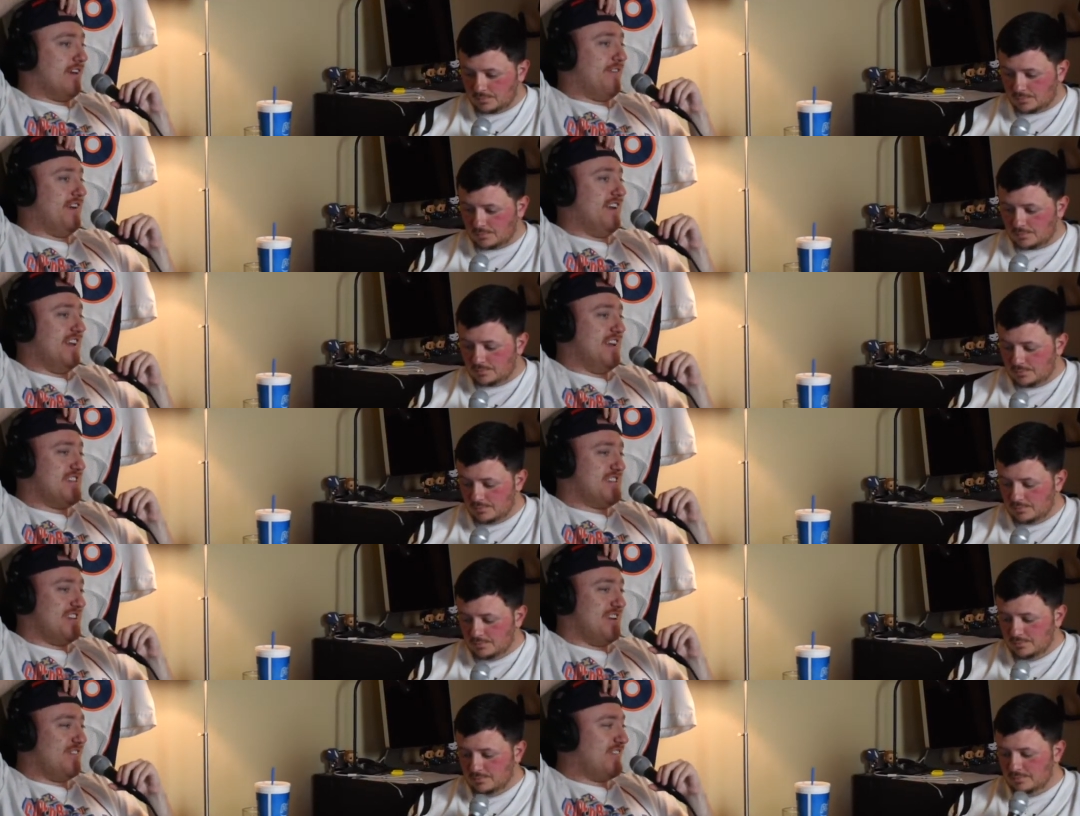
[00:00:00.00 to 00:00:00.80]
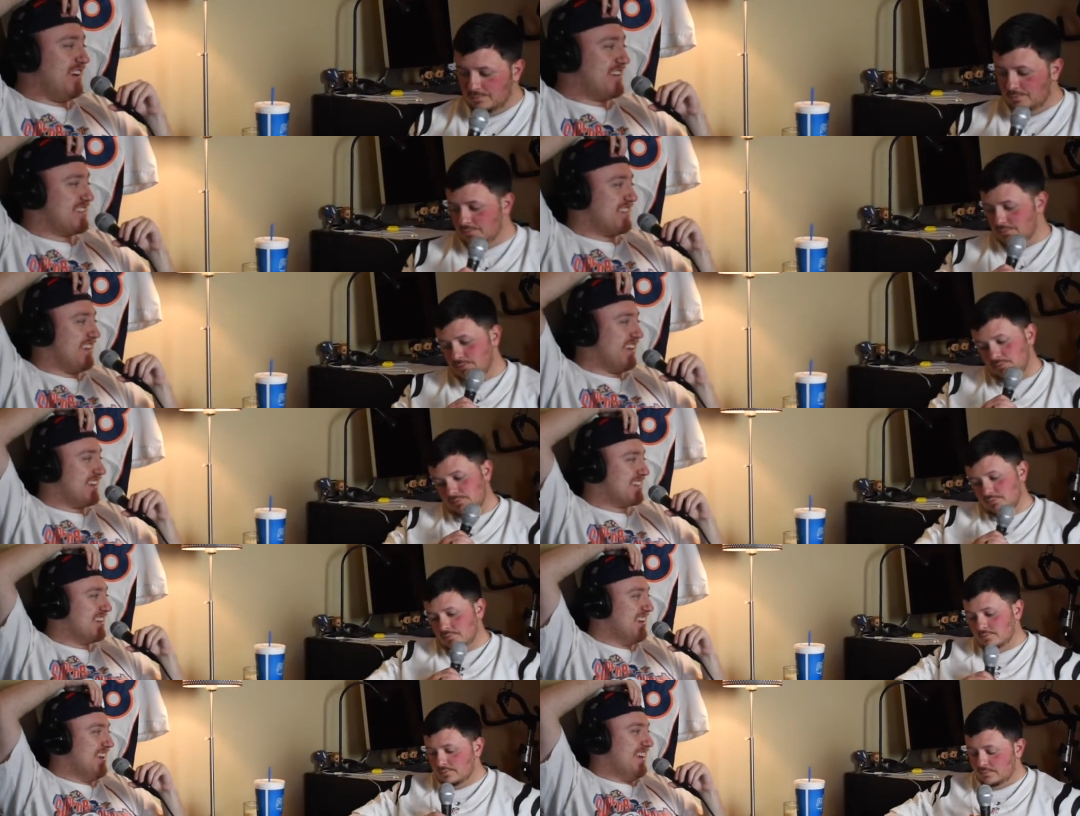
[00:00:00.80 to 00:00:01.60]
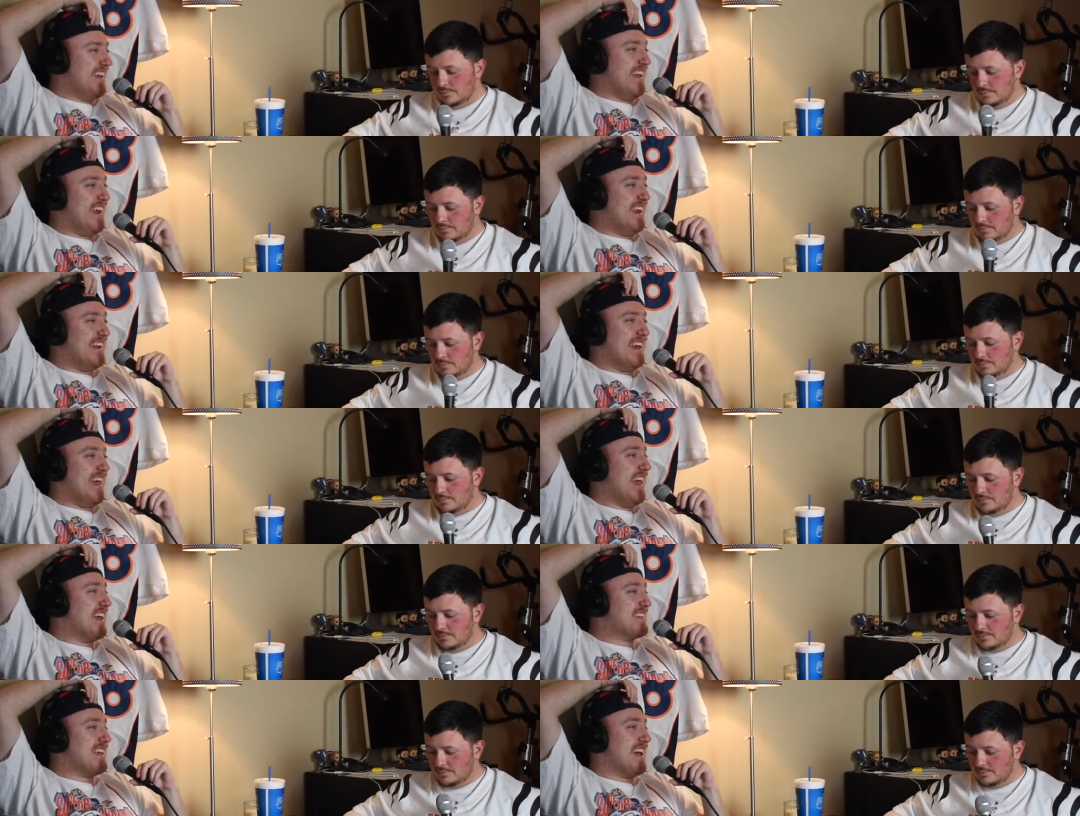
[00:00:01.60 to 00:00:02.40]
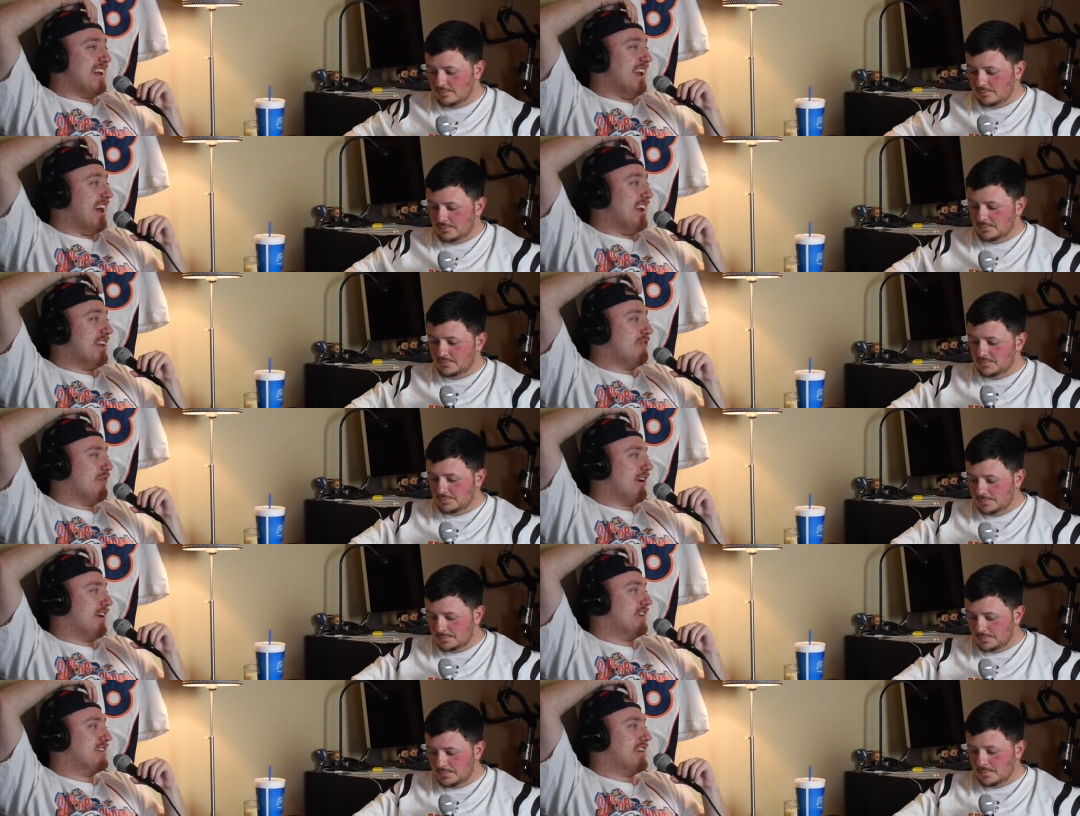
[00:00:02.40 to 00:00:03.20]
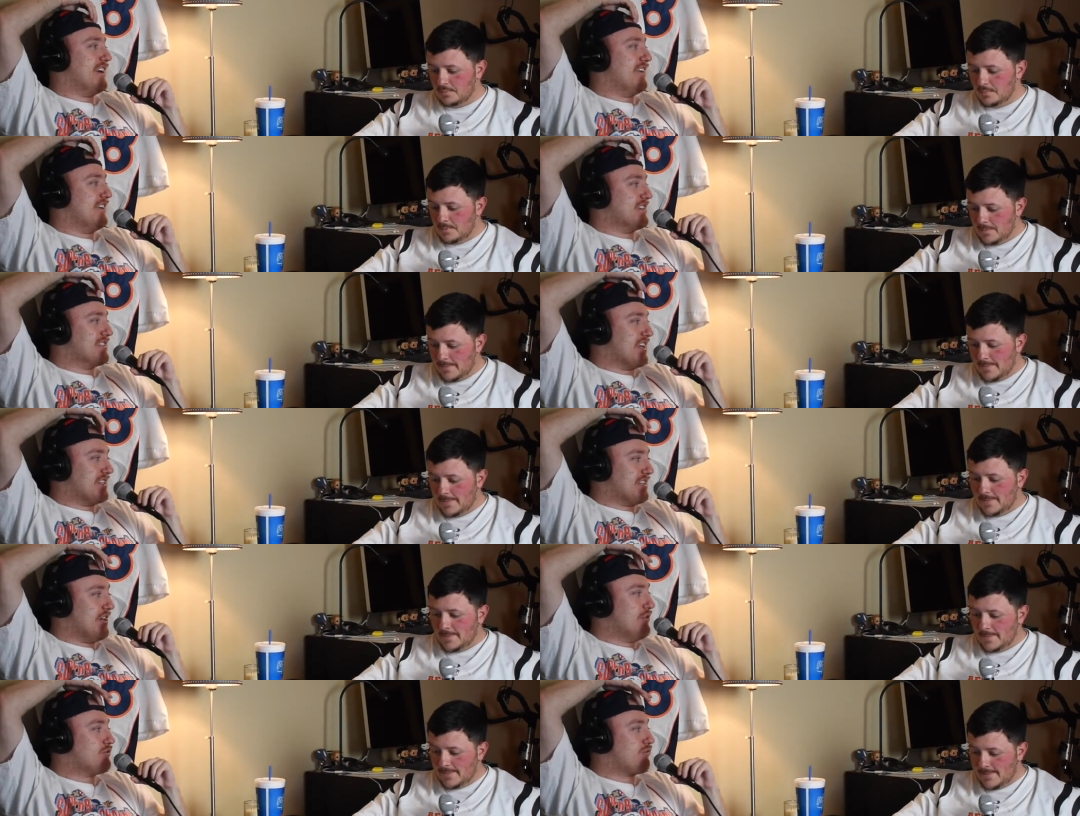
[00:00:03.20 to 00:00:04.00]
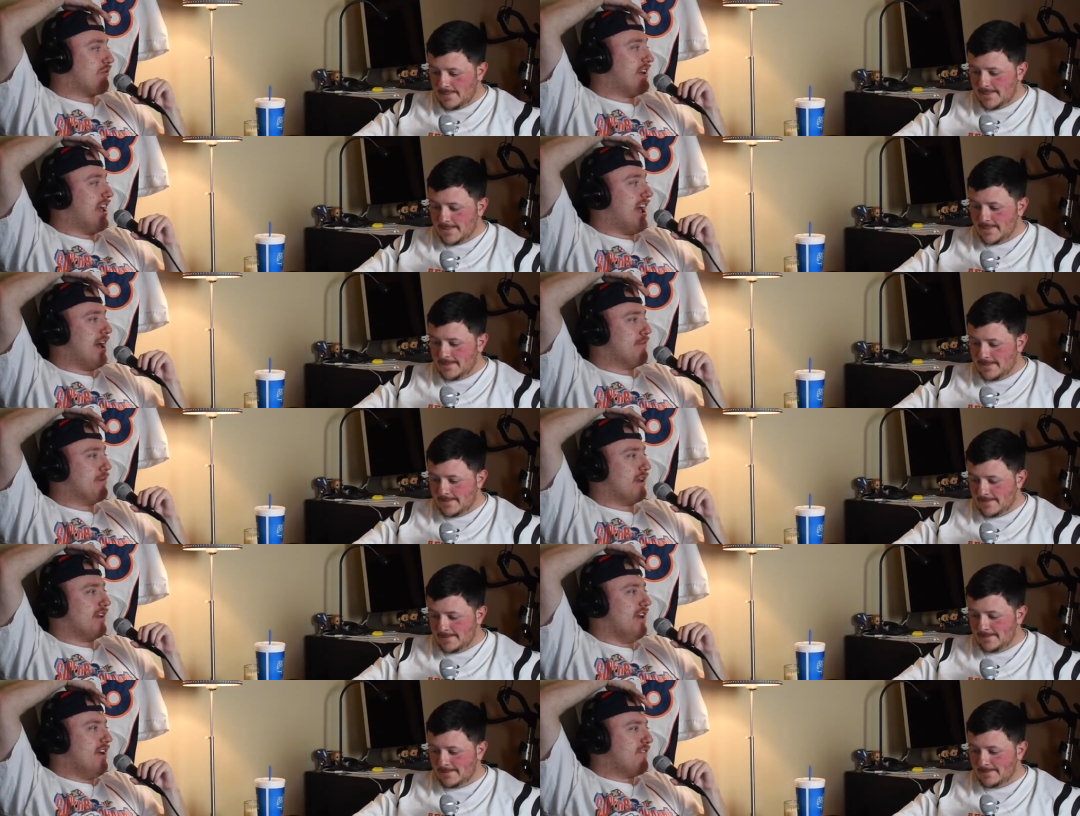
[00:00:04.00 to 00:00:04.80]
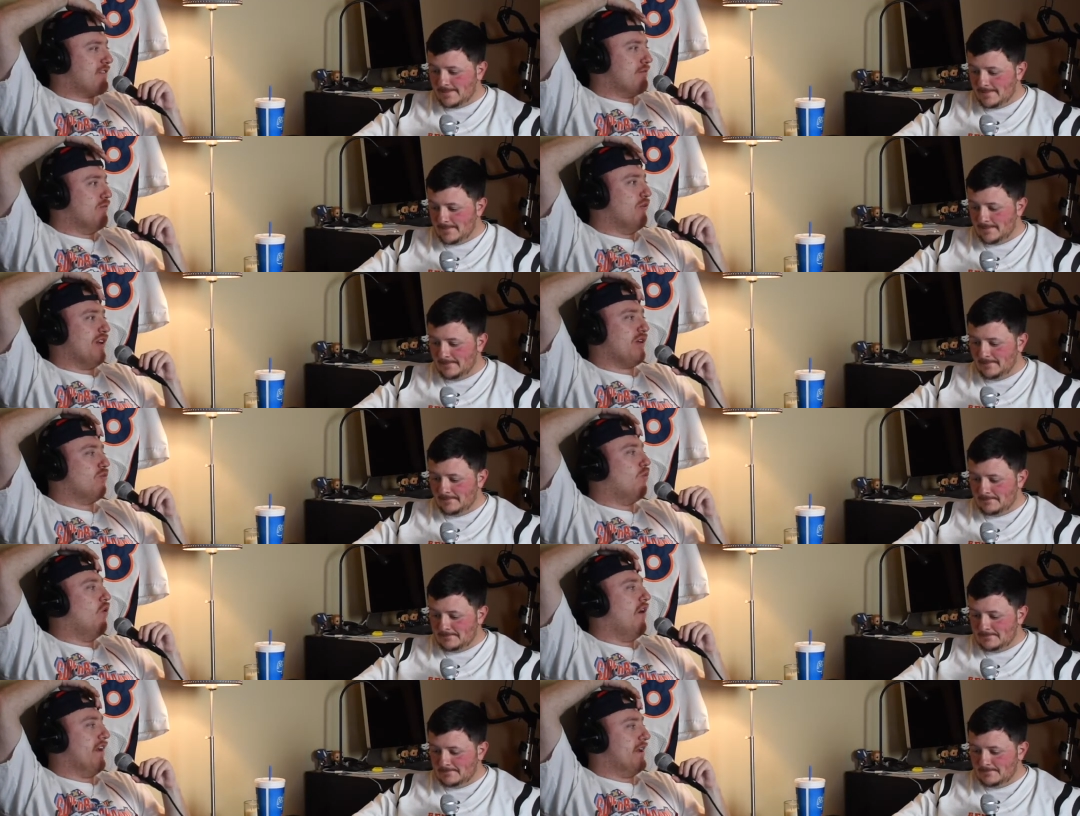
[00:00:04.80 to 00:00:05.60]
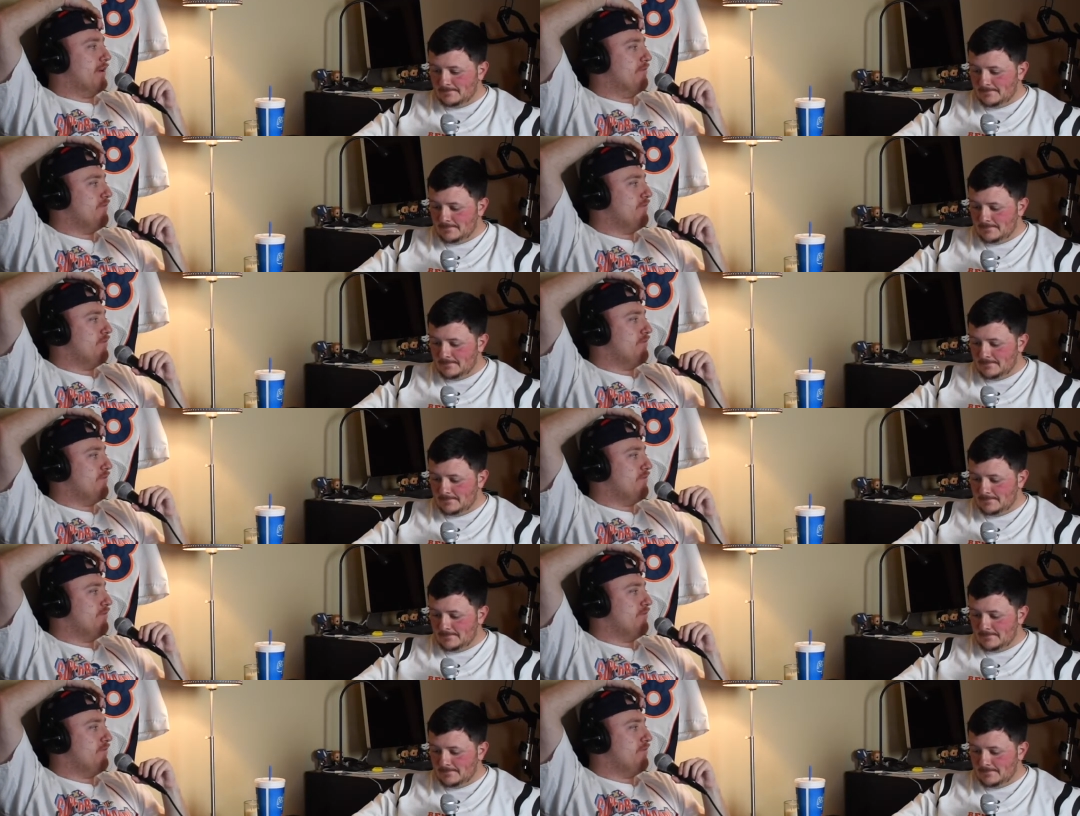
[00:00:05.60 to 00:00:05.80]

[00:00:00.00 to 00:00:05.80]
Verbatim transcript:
Speaker 1: definition of fresh legs. He, he hasn't had anywhere in tearing legs. He was rehabbing from week one.